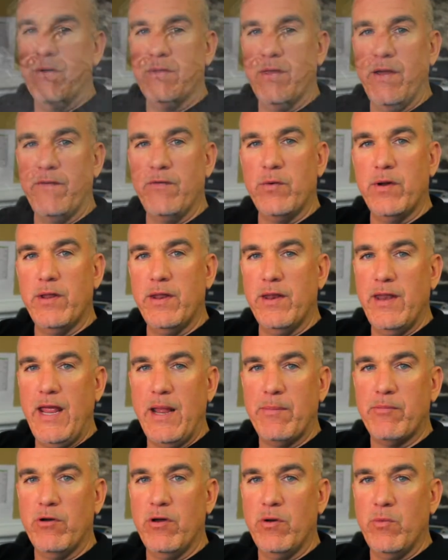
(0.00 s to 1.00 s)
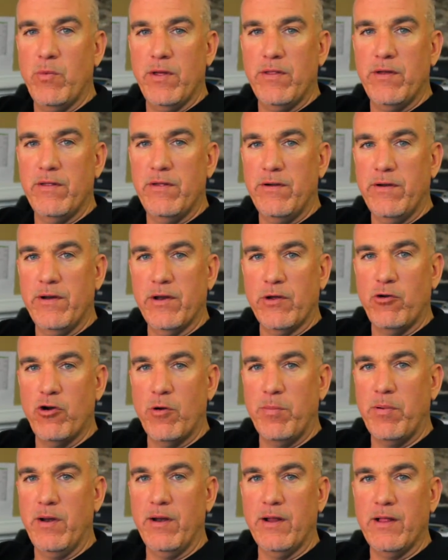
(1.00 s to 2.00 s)
I want everyone in the neighborhood, whether they're
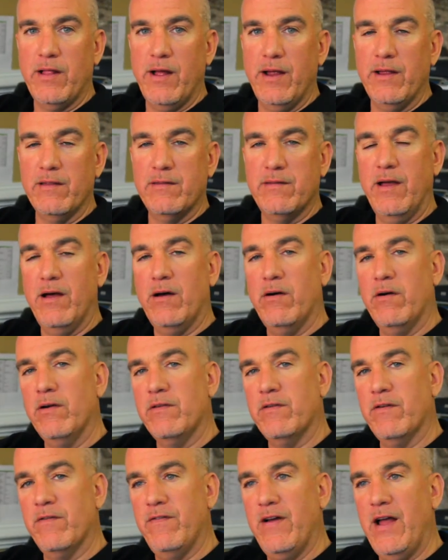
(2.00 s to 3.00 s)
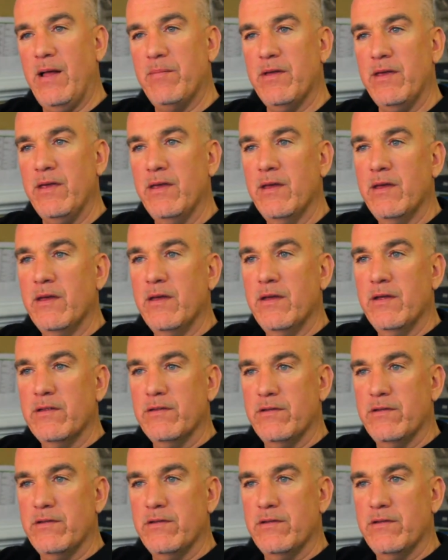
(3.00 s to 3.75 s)
in corporate clientele or it's a family,